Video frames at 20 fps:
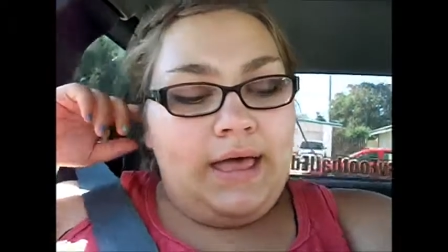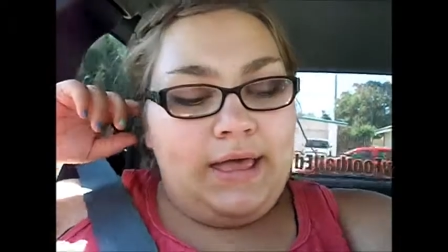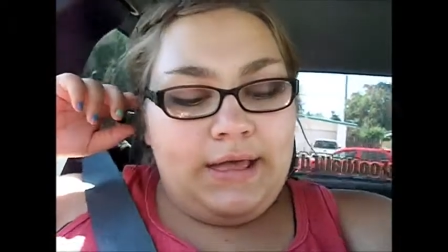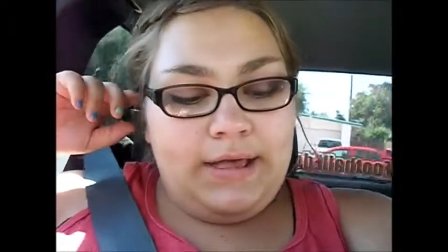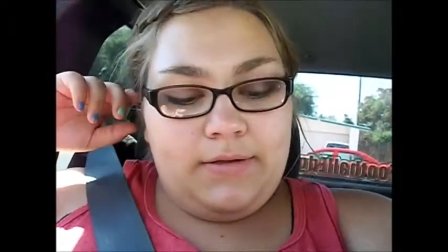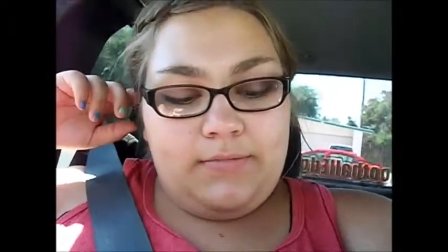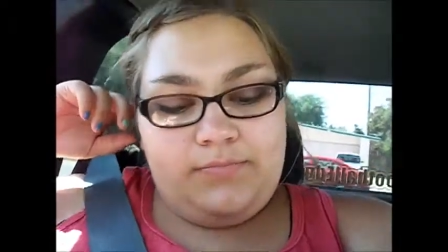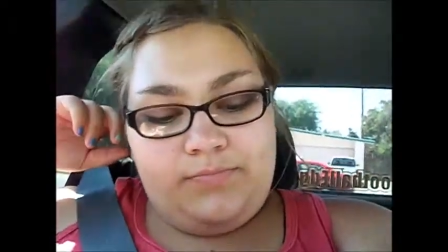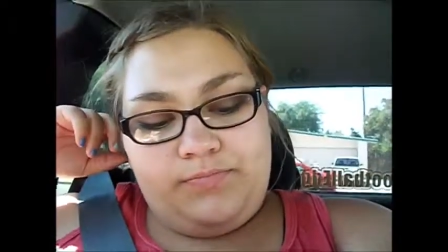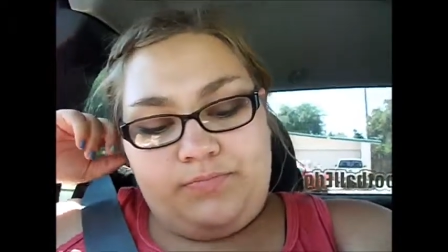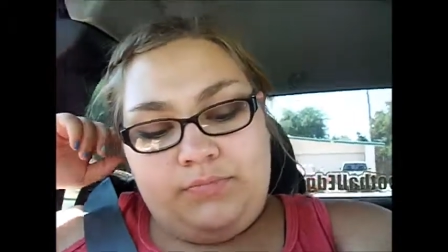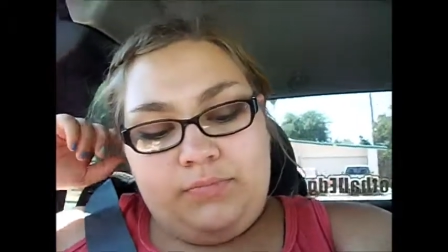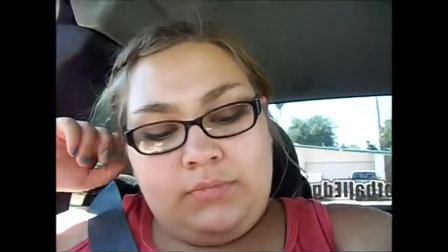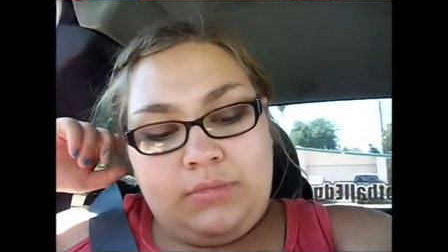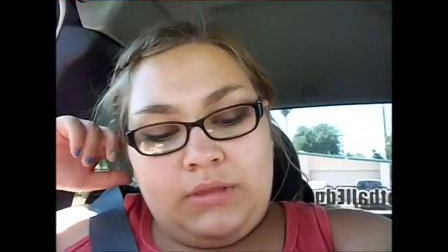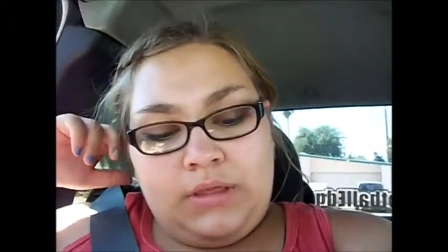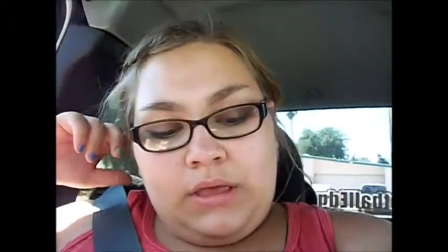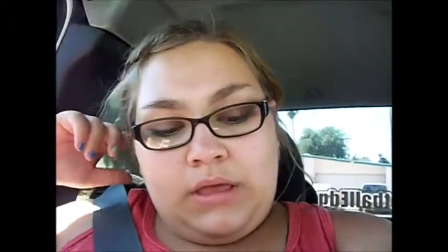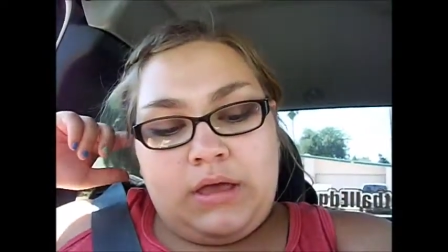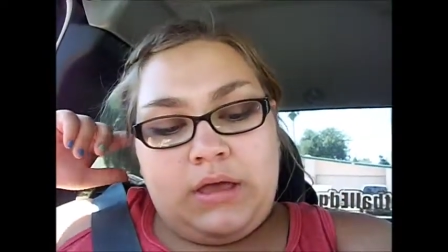well. Um,
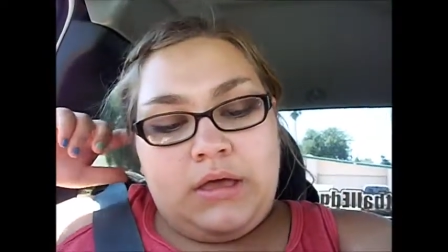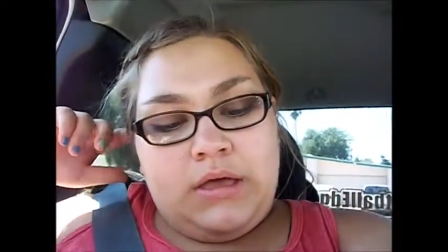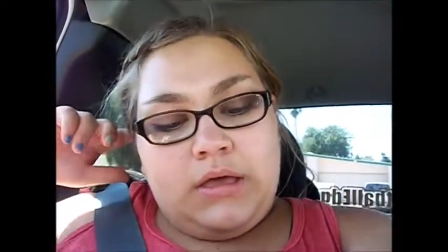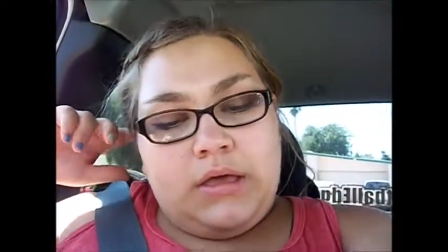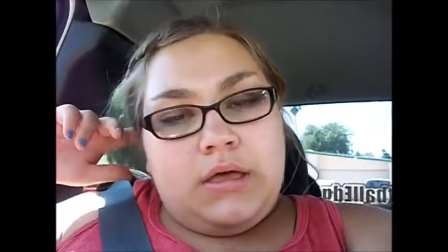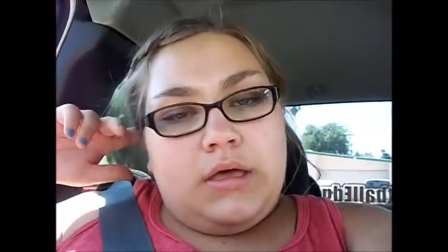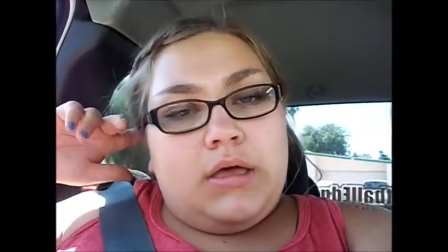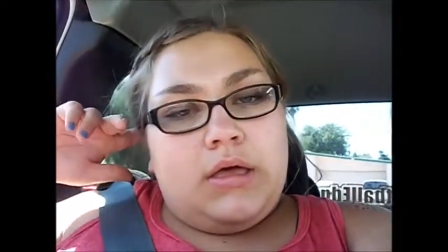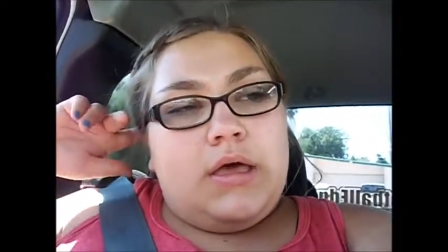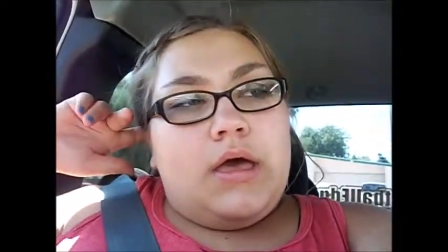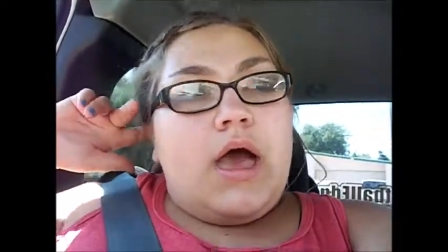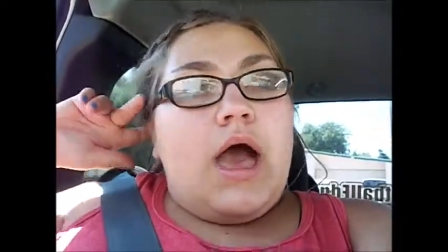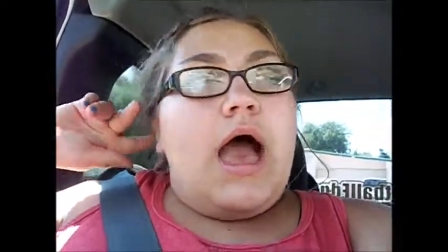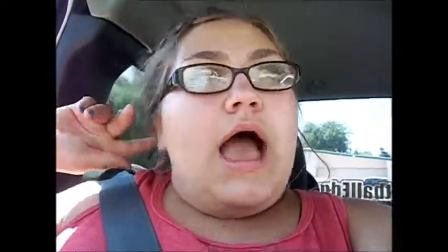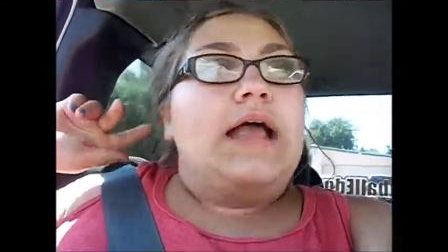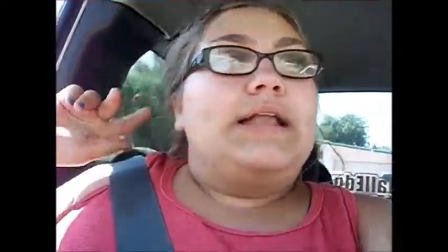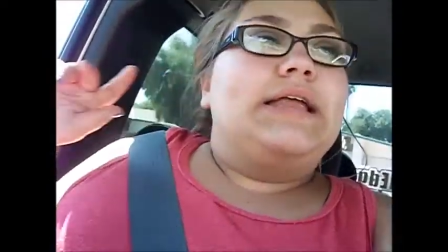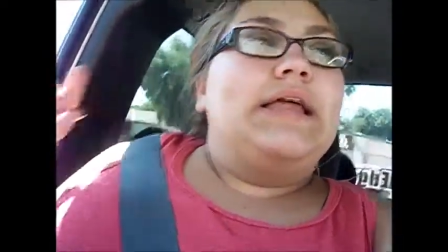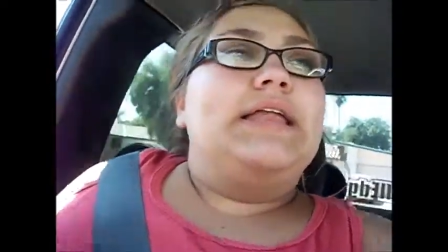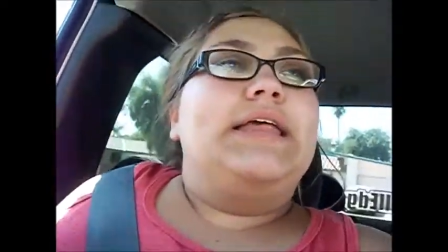
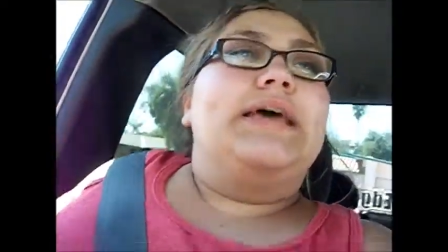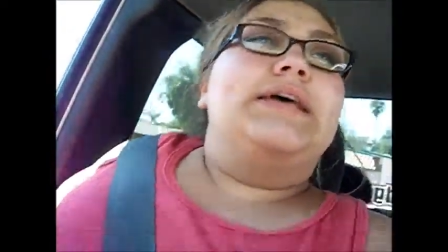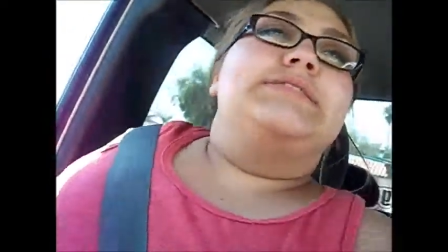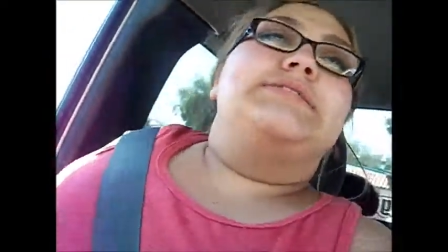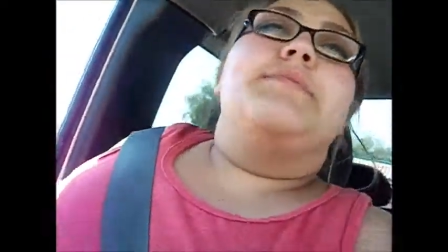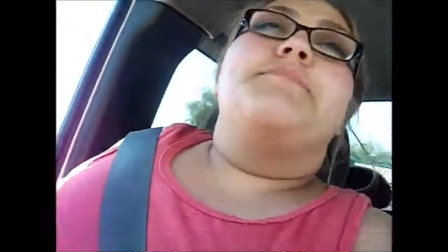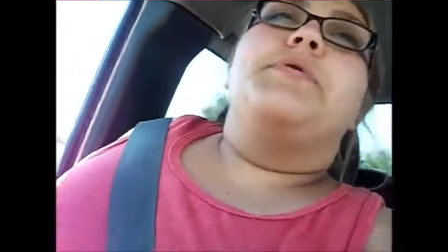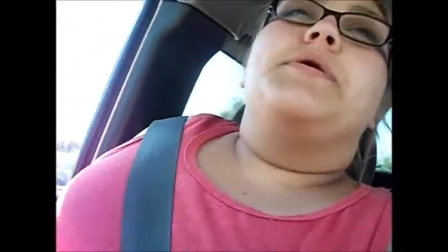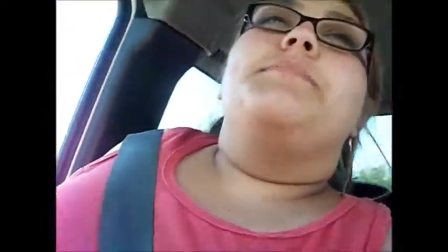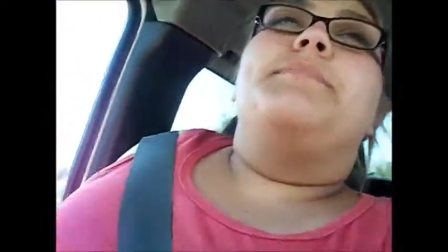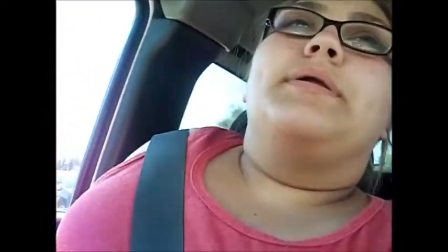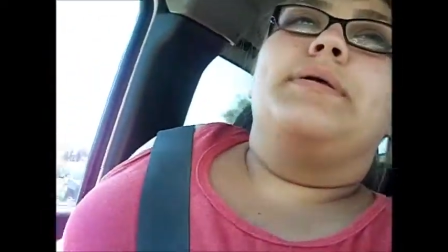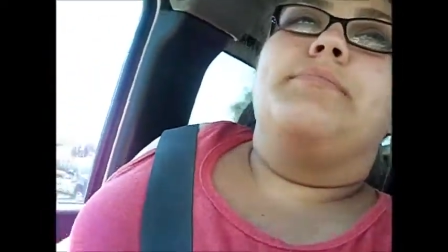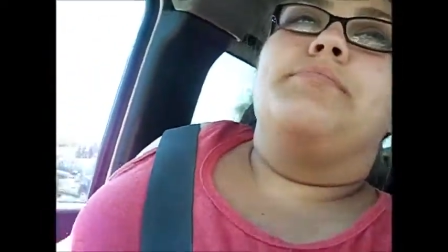did get something,